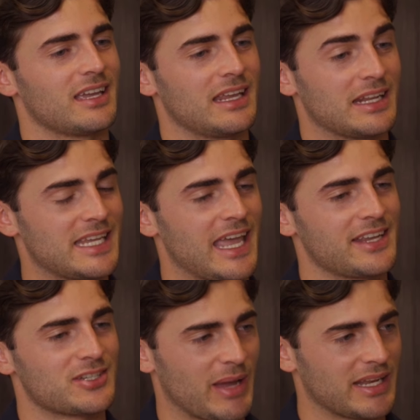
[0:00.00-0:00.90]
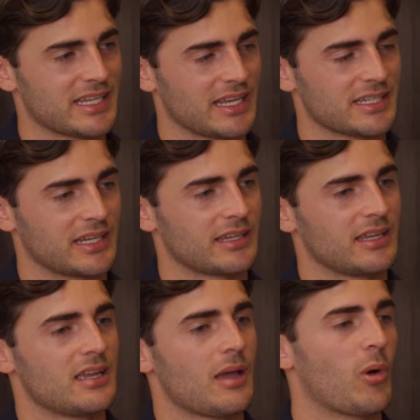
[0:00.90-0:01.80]
in a day to meditating.
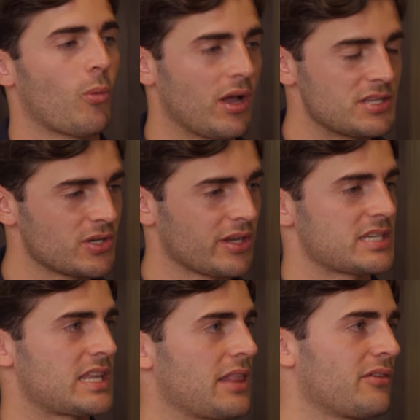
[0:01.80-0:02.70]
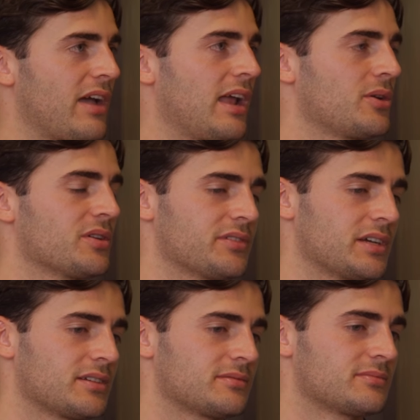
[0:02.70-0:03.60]
But once you understand the value of
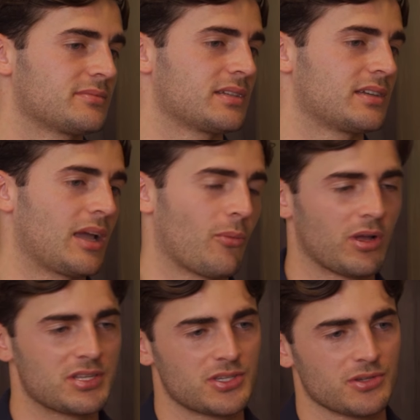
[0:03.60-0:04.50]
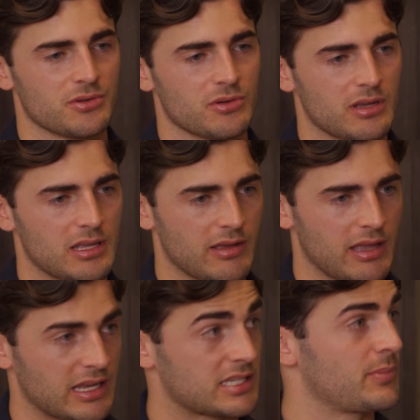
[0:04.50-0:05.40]
it, and once you
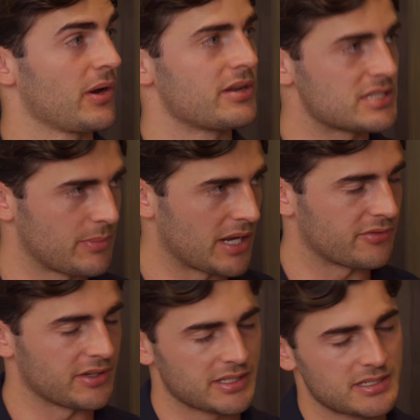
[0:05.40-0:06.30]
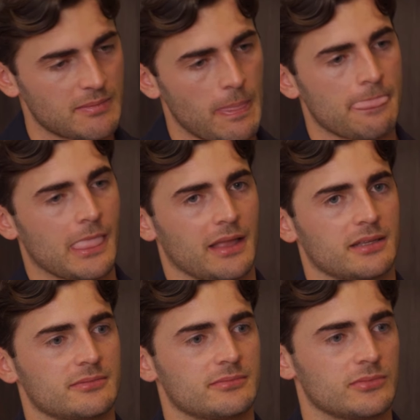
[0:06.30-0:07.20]
experience the benefits,
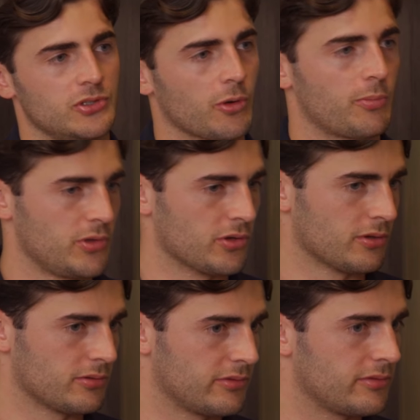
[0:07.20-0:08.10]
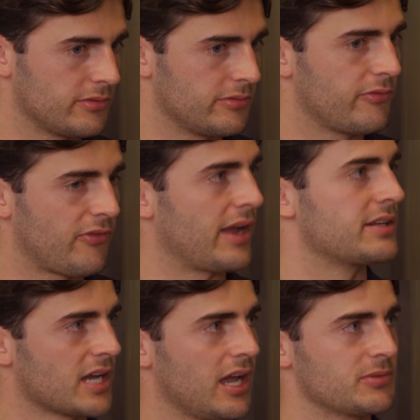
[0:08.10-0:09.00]
you'll
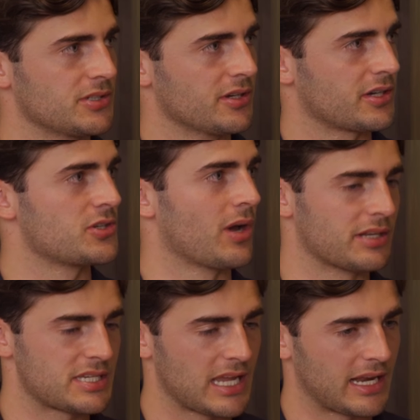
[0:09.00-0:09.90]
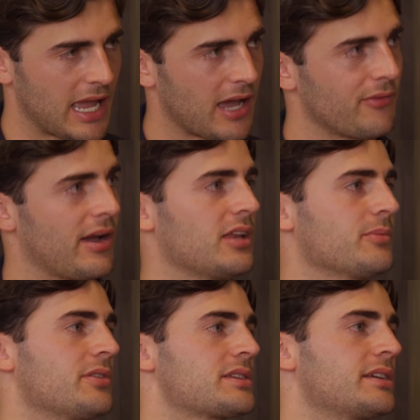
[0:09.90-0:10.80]
find time to do it, because you understand how
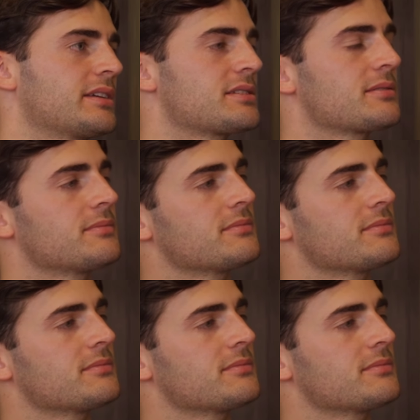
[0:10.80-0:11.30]
valuable this thing is.